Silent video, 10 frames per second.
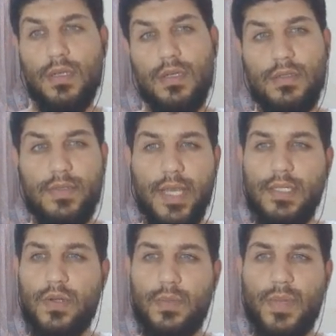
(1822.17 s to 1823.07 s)
to tell
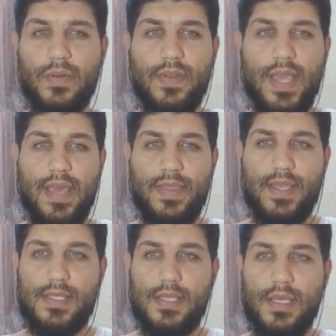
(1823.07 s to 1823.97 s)
you about the
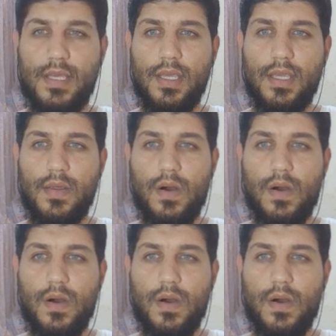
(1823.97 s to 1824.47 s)
headings in the